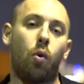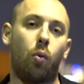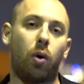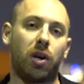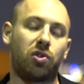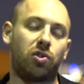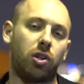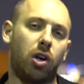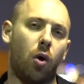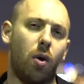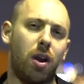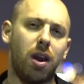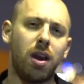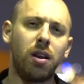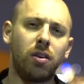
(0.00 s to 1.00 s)
Whereas to
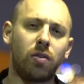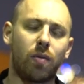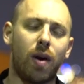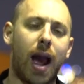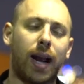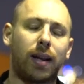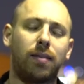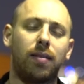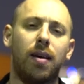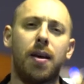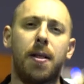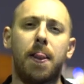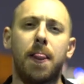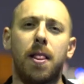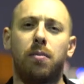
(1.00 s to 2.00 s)
go indirect
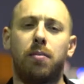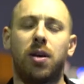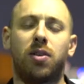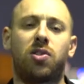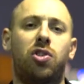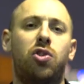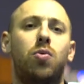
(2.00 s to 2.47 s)
means